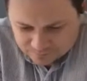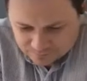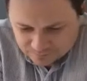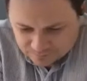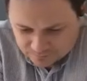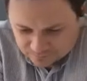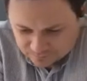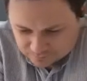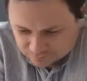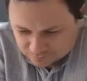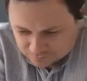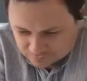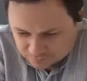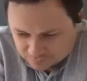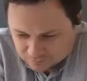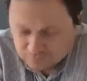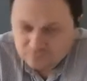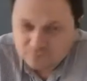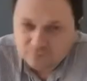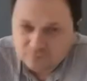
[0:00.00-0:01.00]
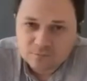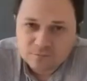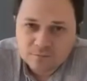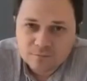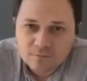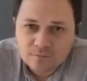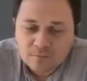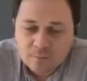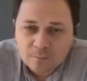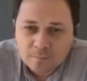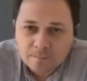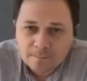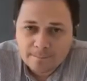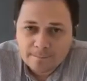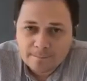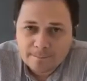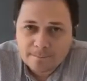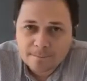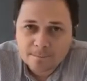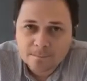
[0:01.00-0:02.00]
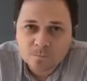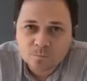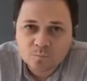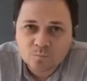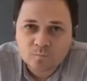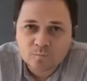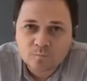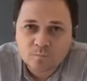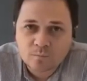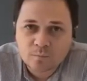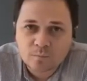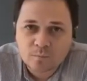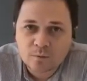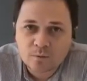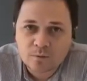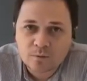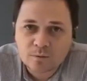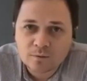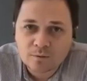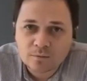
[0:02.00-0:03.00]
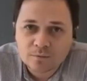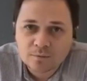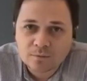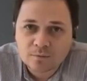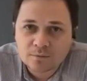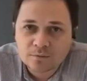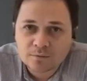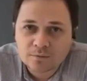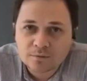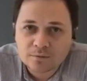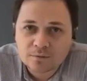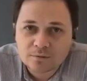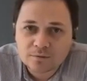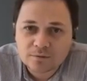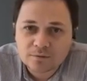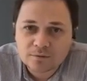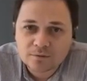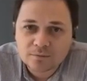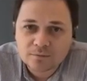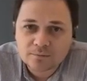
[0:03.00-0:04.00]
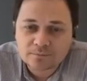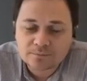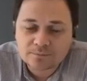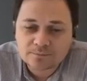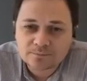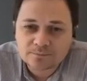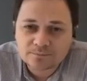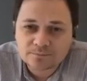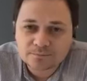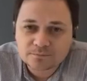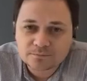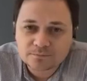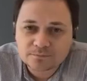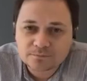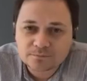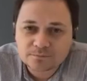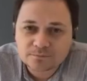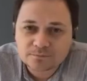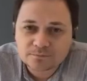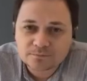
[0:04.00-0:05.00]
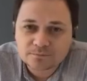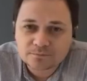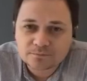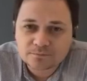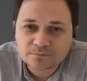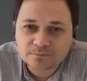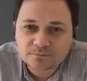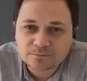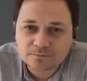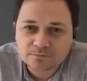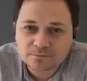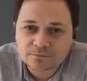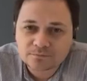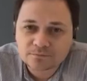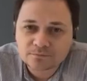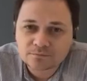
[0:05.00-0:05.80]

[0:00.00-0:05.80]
No words are spoken by the person on screen.